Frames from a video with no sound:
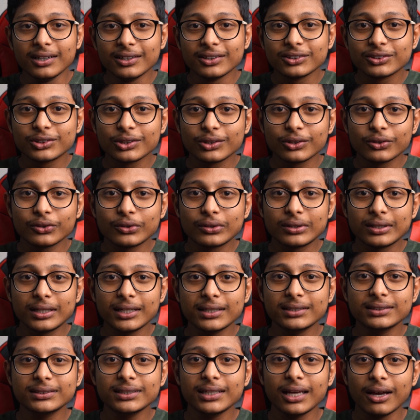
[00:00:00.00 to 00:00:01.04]
So
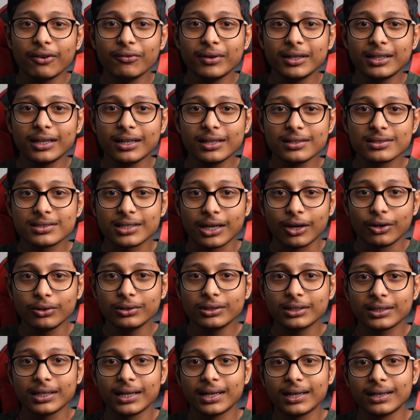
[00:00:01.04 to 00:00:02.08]
let's see how it turns
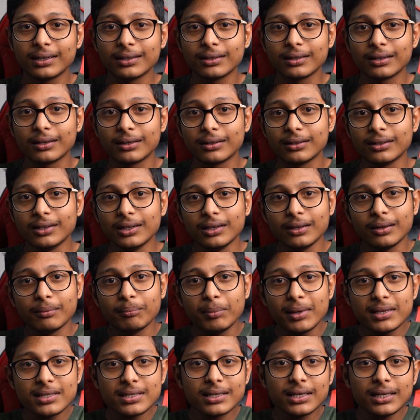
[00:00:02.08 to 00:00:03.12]
out. And
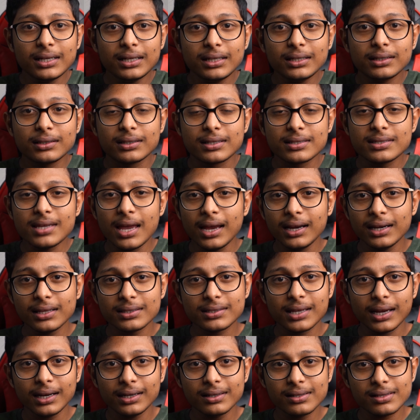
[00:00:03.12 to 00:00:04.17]
basically, design
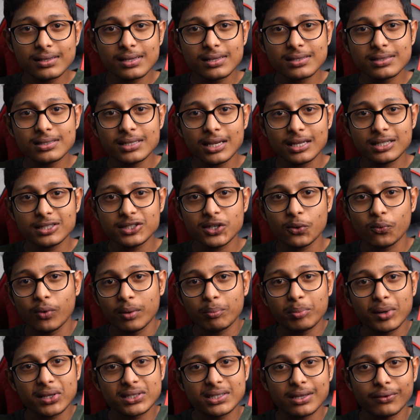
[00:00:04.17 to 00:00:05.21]
aside, this is just a
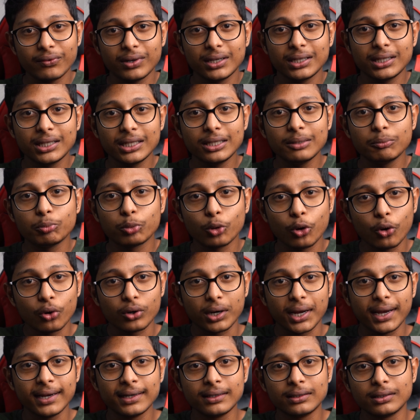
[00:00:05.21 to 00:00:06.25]
OnePlus 7T Pro,
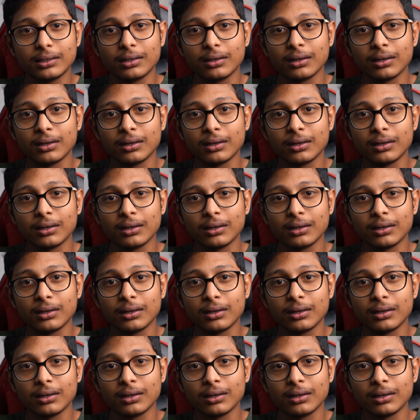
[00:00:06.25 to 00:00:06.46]
right?